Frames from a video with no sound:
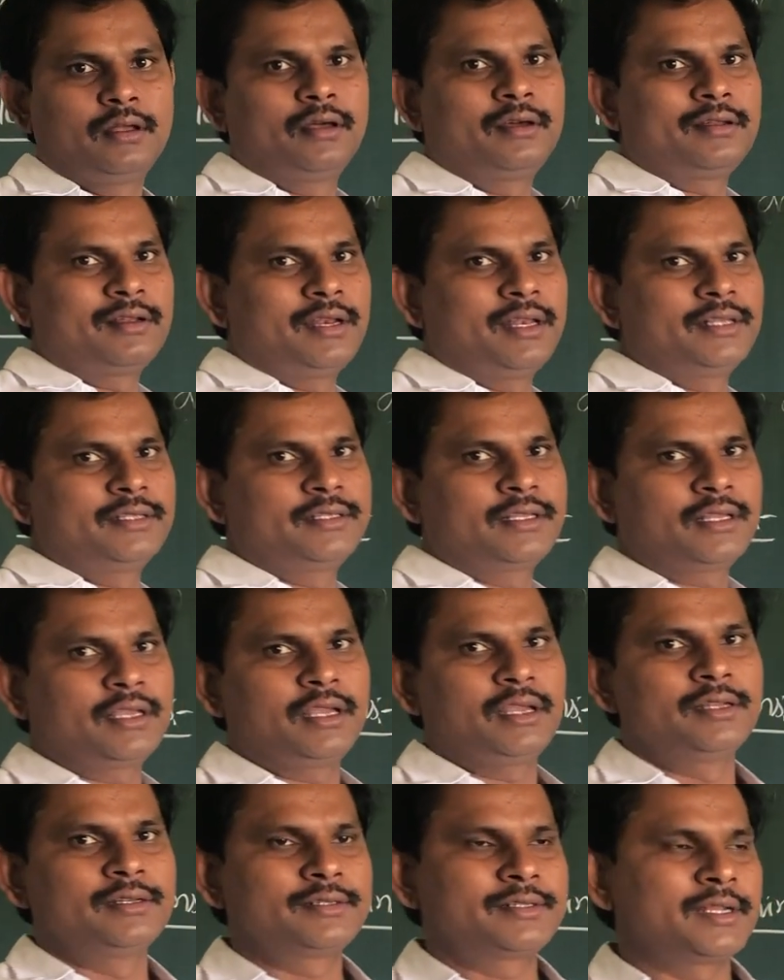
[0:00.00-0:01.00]

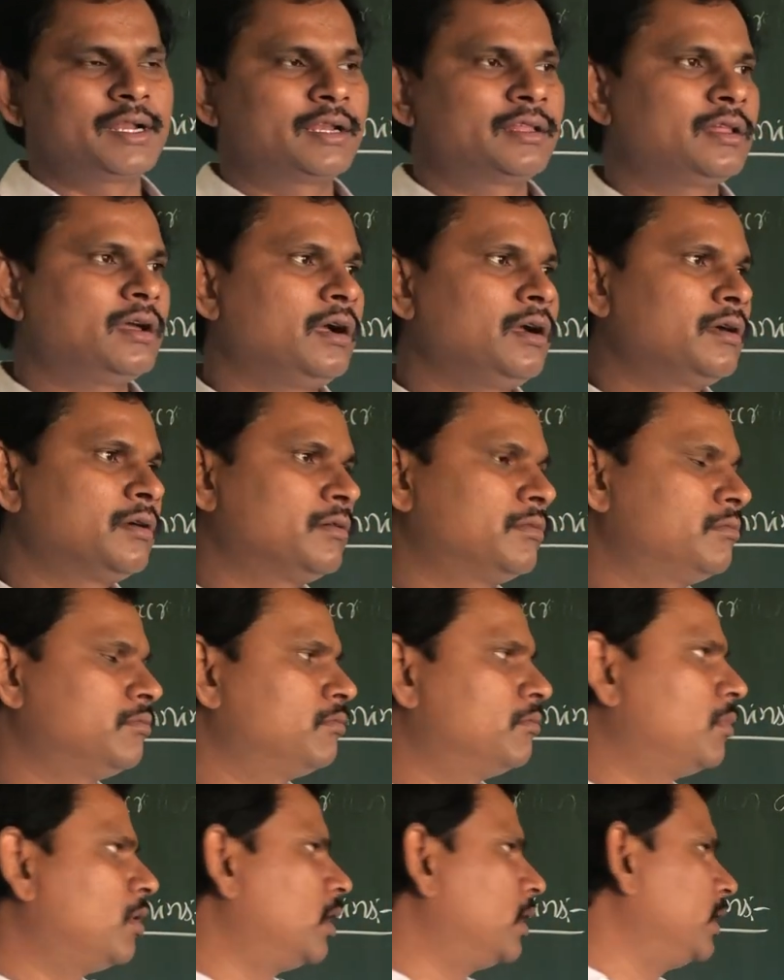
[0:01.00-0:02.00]
Releasing inside the
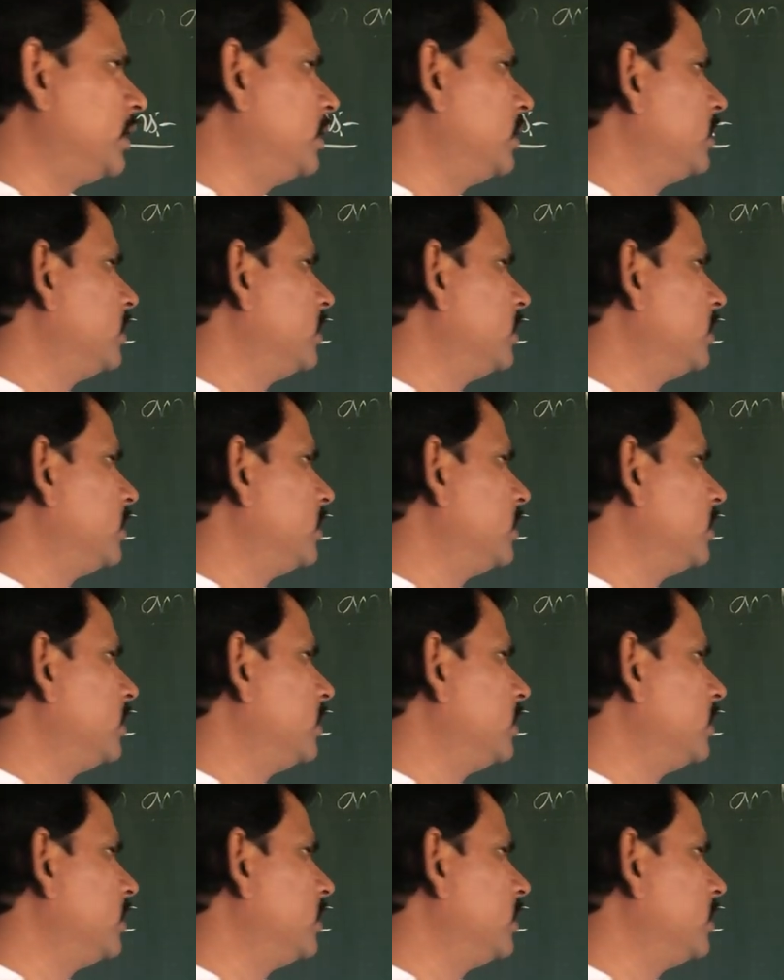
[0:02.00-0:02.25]
body.